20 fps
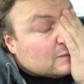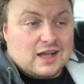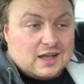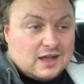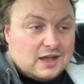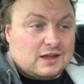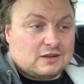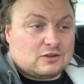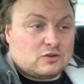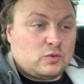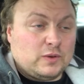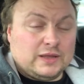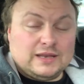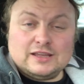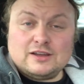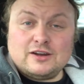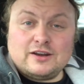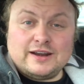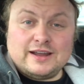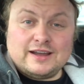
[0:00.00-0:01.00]
I quickly
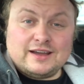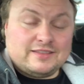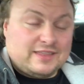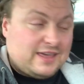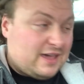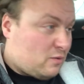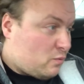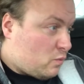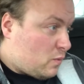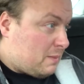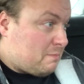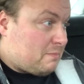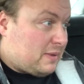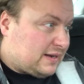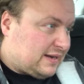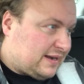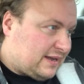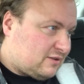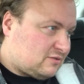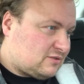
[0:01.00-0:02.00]
got out of there, went back
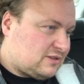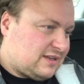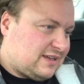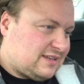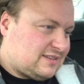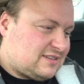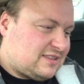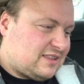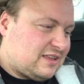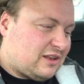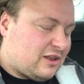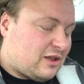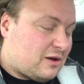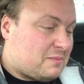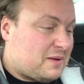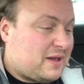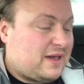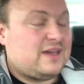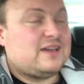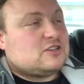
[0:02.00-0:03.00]
down into the
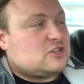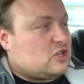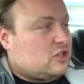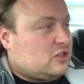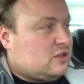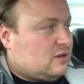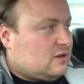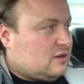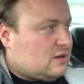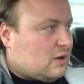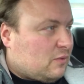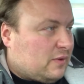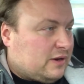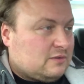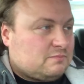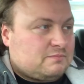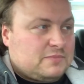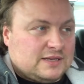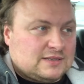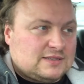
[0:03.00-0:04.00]
lobby, and I
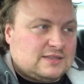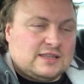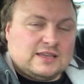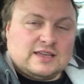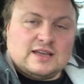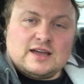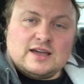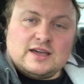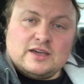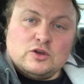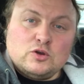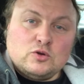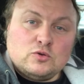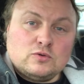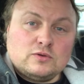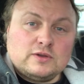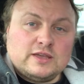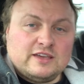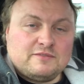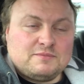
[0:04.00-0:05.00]
went back to the guy
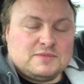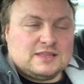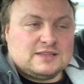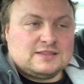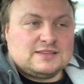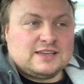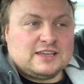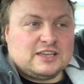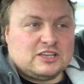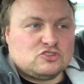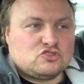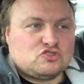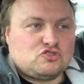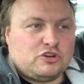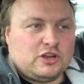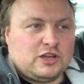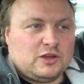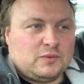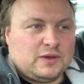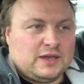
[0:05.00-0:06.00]
who gave me the ticket, and
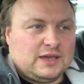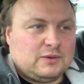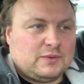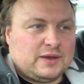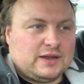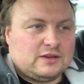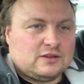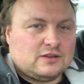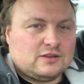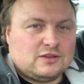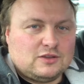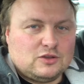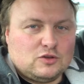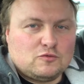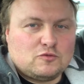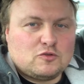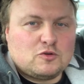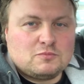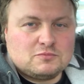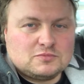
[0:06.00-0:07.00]
straight away he went,
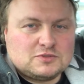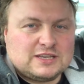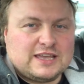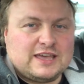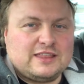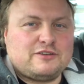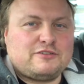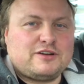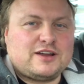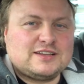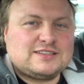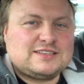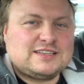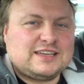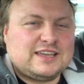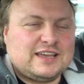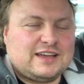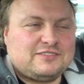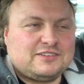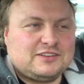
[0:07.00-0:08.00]
you've come to get the right
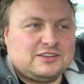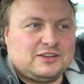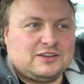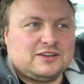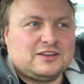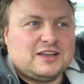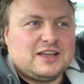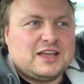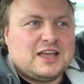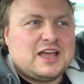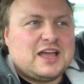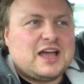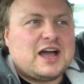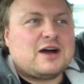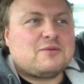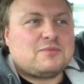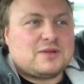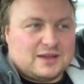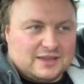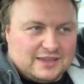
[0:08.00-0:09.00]
ticket, haven't you?
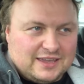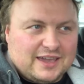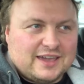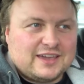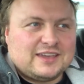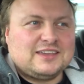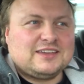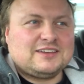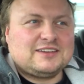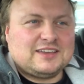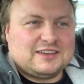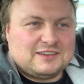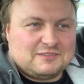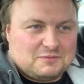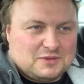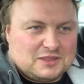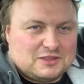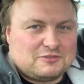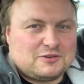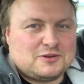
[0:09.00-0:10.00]
I'm like, yeah, you gave
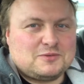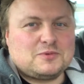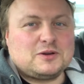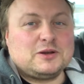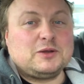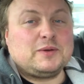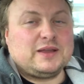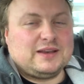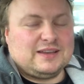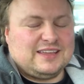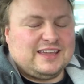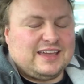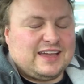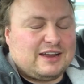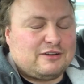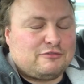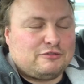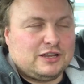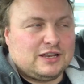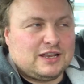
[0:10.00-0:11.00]
me the wrong one. He went, yeah,
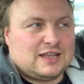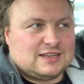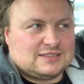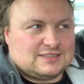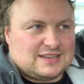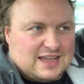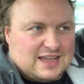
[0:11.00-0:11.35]
I realised